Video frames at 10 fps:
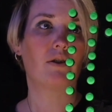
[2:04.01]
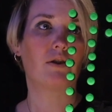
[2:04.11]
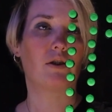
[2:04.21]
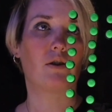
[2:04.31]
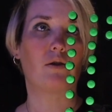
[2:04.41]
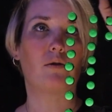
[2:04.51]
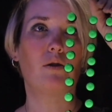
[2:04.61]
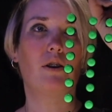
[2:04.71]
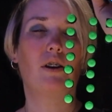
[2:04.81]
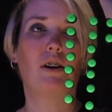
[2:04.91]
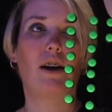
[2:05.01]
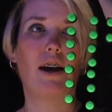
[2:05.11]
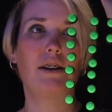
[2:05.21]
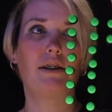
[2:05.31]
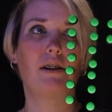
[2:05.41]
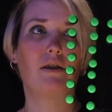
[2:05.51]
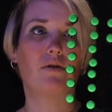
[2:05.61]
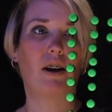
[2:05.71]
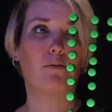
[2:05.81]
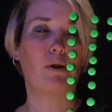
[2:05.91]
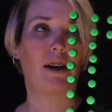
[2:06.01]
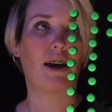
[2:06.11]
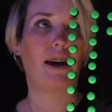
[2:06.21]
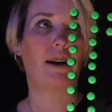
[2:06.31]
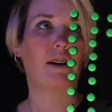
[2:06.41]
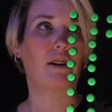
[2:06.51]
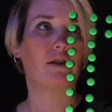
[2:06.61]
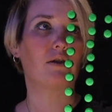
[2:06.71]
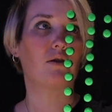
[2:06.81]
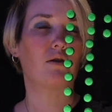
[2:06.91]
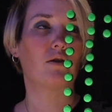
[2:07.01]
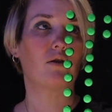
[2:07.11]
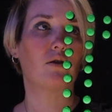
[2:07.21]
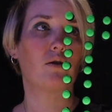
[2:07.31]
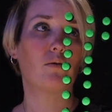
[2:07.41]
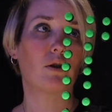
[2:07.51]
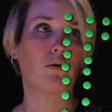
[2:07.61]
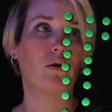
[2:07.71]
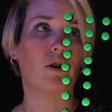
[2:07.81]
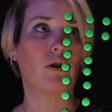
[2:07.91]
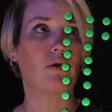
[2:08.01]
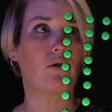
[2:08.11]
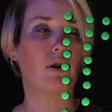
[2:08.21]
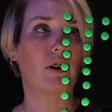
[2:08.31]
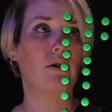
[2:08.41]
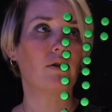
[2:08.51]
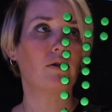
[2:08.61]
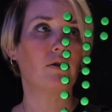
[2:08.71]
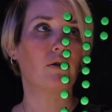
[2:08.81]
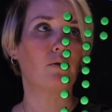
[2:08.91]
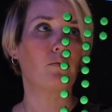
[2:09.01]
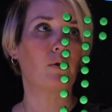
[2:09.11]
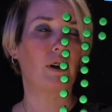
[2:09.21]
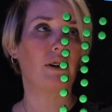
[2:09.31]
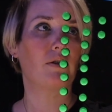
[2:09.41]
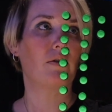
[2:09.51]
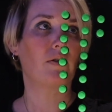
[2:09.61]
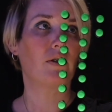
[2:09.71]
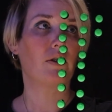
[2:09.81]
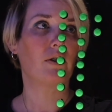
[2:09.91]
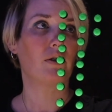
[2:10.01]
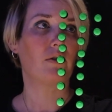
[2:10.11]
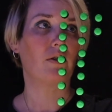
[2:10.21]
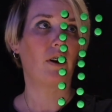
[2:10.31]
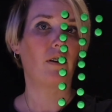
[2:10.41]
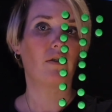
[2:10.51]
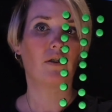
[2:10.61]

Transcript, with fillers: So eighteen divided by eight is two and a quarter, or two point two five.